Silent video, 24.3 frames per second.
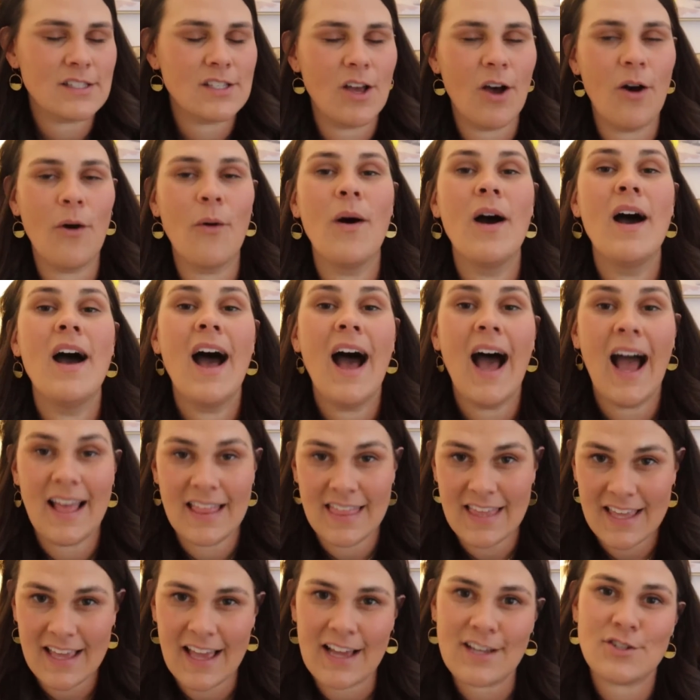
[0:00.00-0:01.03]
So I
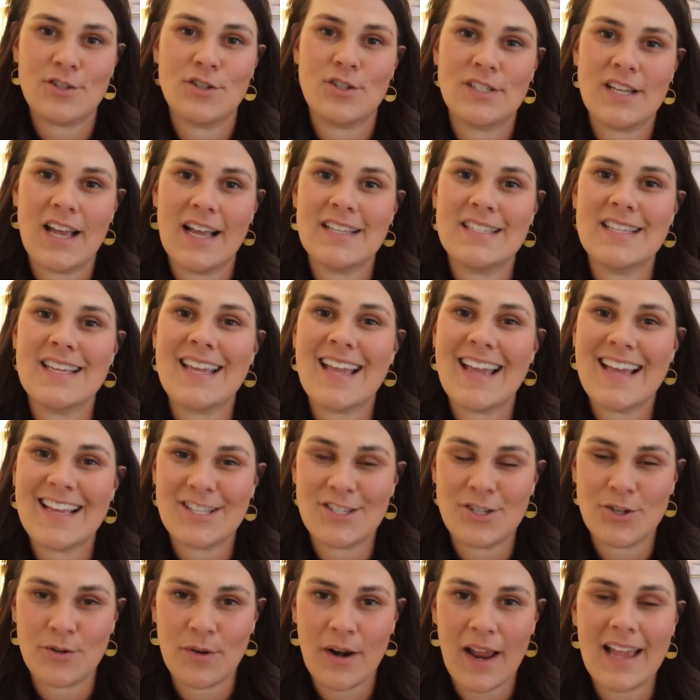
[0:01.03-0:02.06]
think exercising
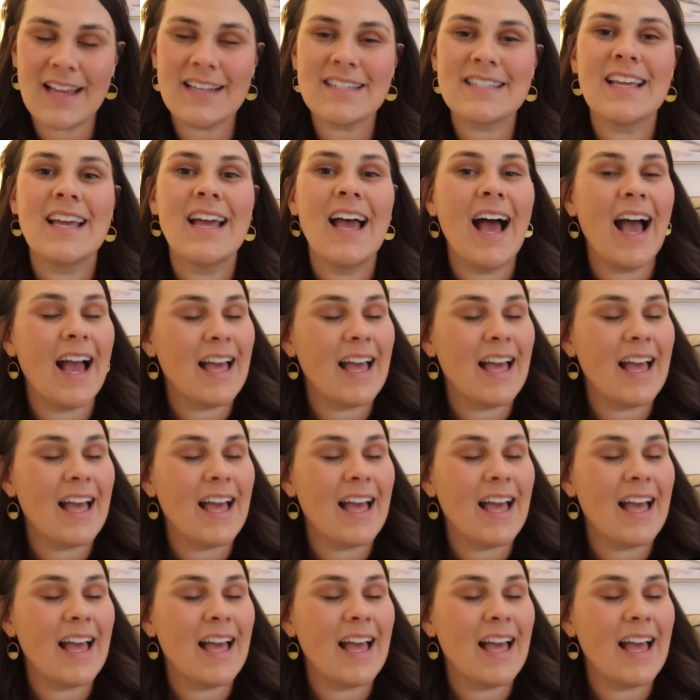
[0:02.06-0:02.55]
is great.